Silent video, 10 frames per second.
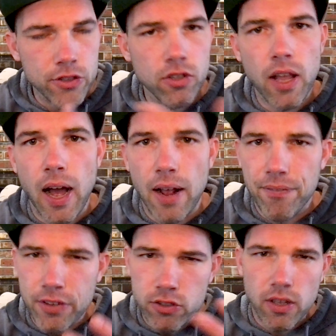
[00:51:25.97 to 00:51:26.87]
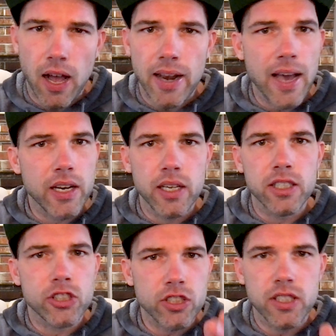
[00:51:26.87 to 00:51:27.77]
There's a lot.
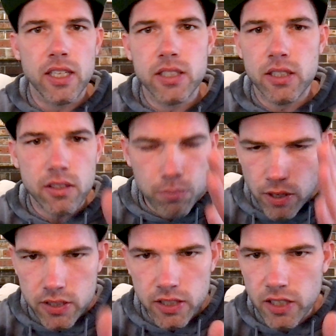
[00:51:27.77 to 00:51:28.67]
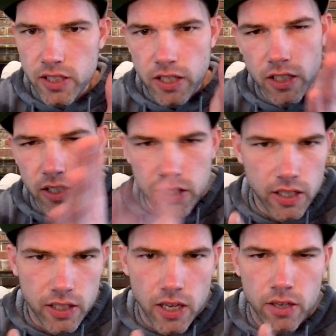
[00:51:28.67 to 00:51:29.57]
Editing just isn't pressing a key
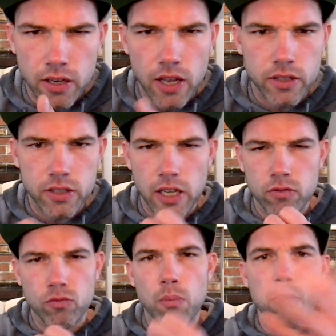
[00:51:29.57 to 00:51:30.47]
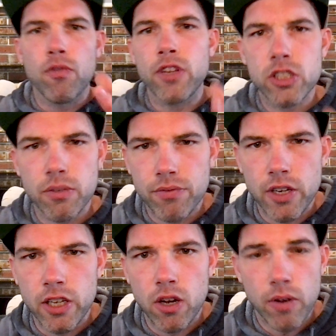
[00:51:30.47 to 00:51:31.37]
and removing some
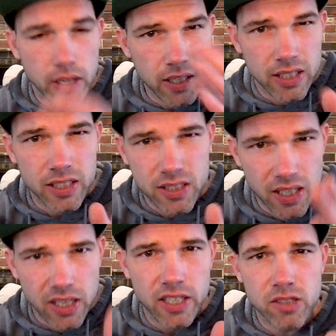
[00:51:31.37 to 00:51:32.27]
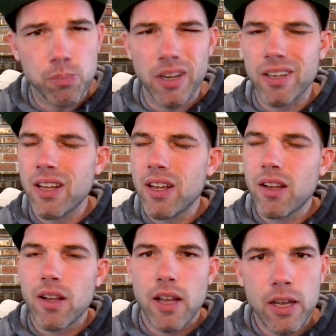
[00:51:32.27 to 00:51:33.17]
video. It is. But
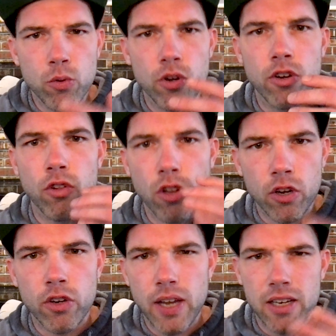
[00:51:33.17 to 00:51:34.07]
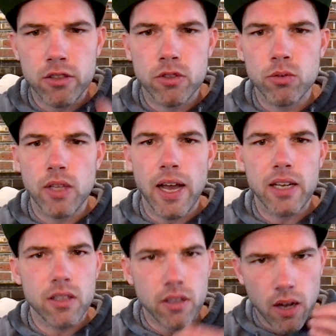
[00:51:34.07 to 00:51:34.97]
in order to learn how to do
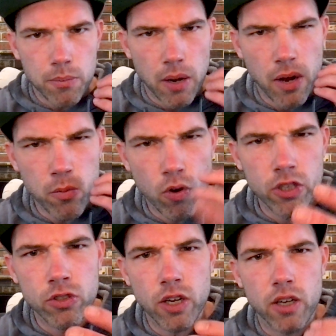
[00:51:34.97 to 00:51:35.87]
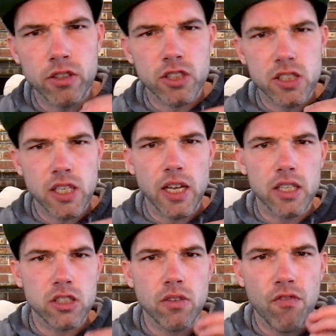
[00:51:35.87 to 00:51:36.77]
that, I want you to
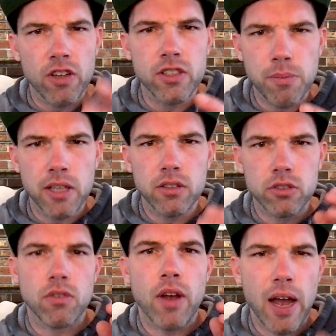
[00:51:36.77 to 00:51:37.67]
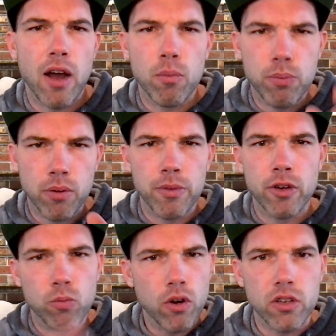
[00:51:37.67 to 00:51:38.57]
understand just the fundamentals of how
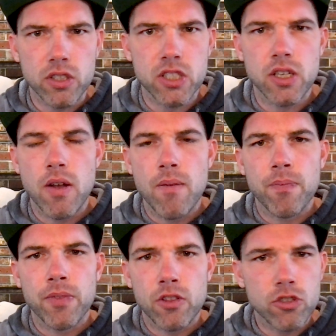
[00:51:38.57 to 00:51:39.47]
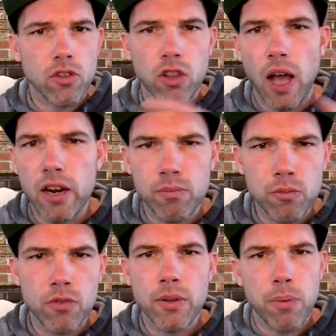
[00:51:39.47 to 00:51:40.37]
Premiere works. There's a lot
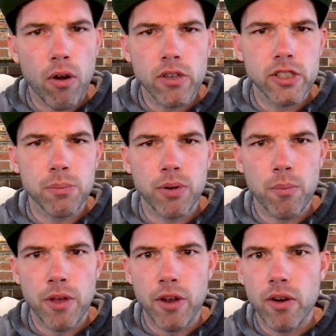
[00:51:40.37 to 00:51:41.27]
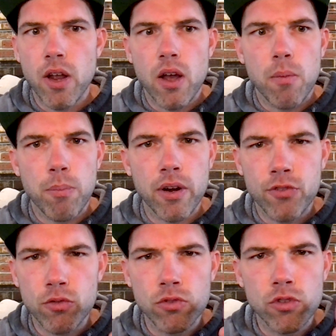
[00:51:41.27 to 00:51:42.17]
of moving parts in Premiere,
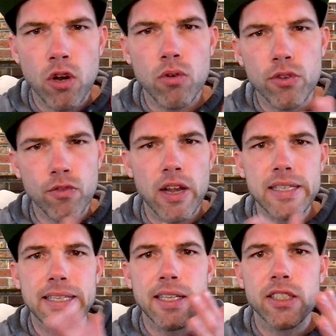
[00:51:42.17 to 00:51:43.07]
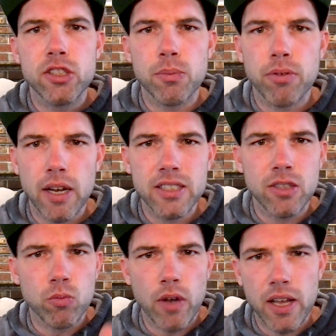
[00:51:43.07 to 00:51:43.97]
but if you know the right keys to
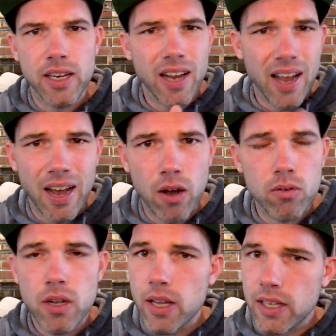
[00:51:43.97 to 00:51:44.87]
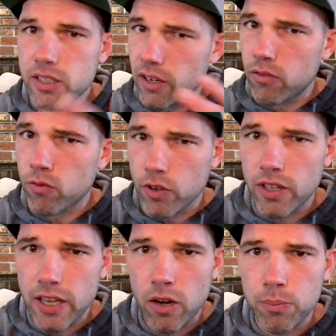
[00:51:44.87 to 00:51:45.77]
press and when and how, it's going to
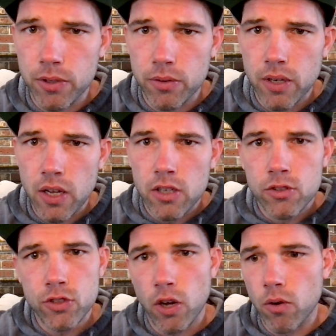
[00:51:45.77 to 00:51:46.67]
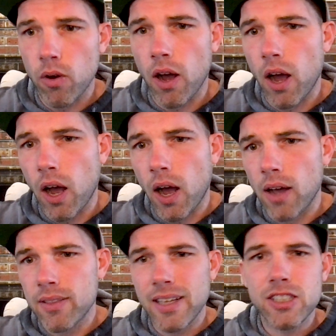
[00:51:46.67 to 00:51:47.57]
really help you. So
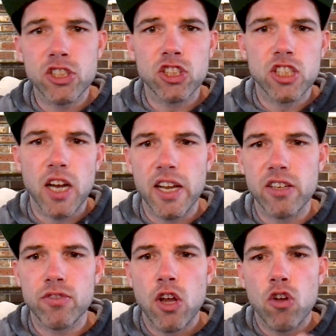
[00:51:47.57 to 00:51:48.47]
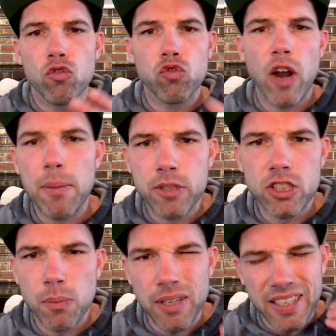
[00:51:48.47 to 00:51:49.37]
let's just kind of
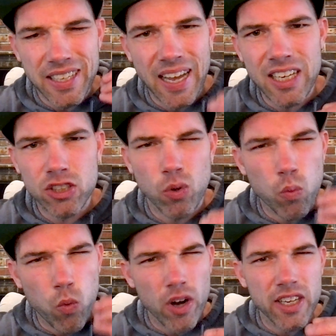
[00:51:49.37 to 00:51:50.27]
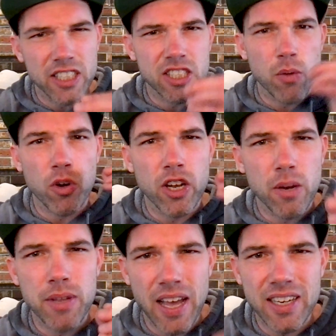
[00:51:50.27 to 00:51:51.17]
wrap this up and get into what it is that we're
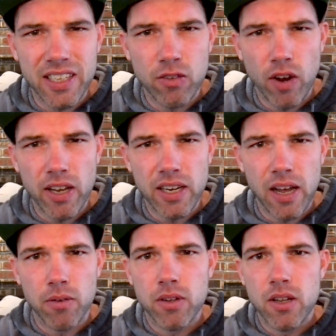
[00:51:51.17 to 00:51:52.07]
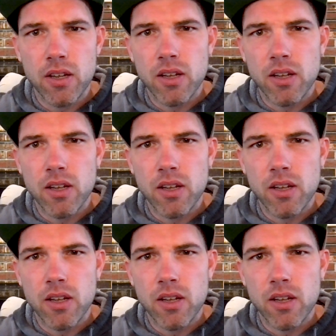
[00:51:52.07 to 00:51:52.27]
going to be editing right now.